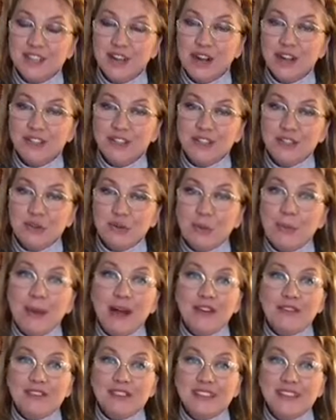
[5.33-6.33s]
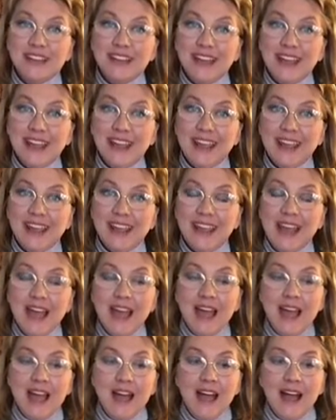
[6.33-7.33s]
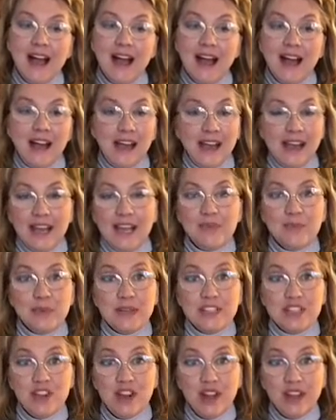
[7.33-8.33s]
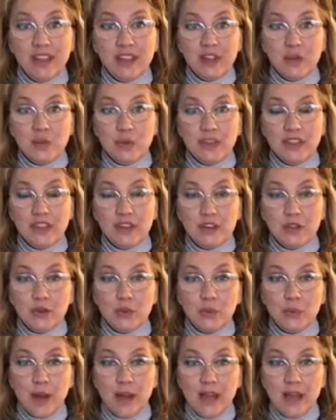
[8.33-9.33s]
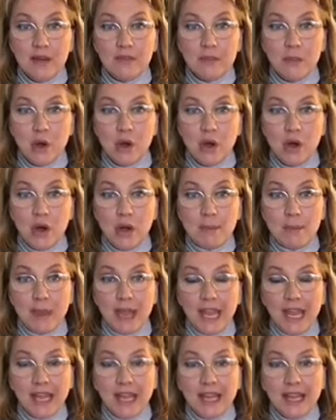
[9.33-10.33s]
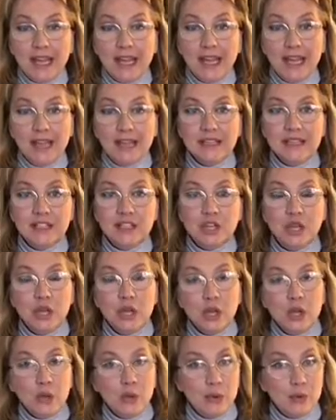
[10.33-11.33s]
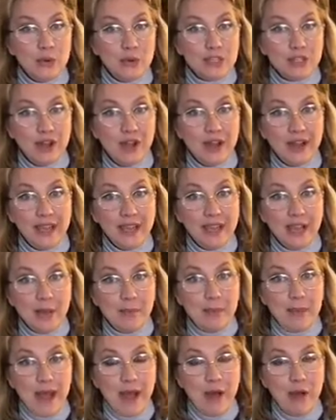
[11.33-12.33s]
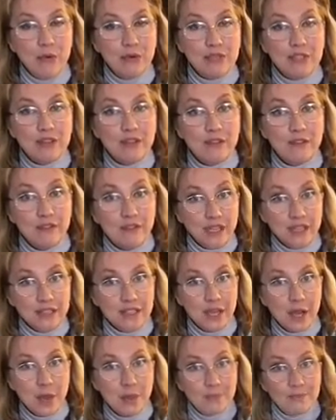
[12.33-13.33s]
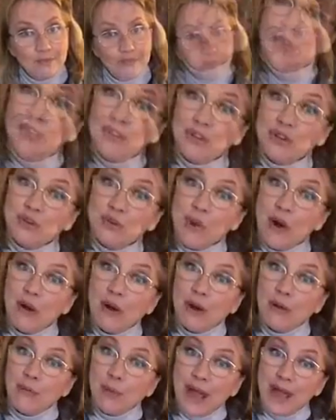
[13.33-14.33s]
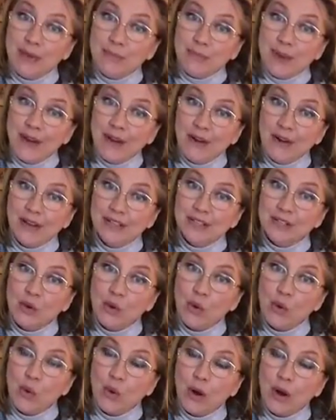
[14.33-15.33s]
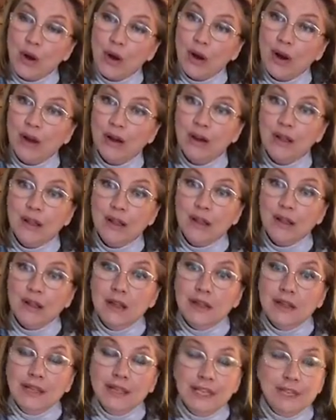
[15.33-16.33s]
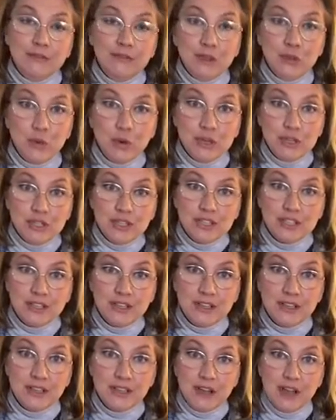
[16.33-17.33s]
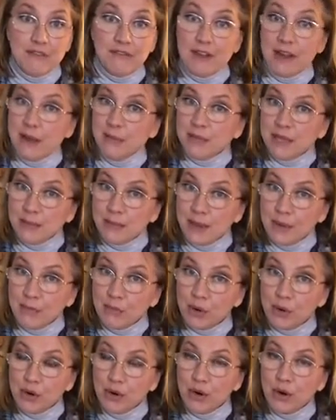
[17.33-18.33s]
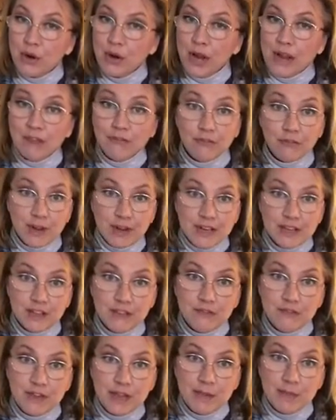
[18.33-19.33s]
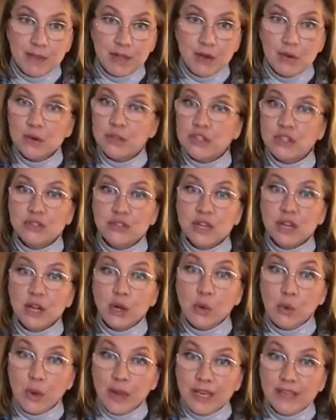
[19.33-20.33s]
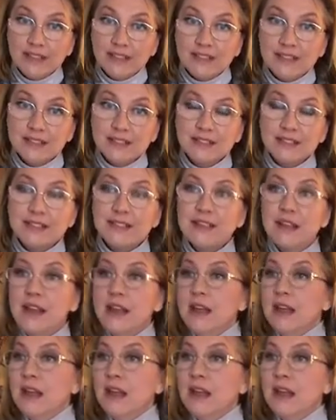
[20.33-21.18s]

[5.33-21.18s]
talk to you about today. I had been talking with another rad mom and we were talking about the victim. And whether you are a rad parent or if you are just a family member, a friend of the family, or just an acquaintance,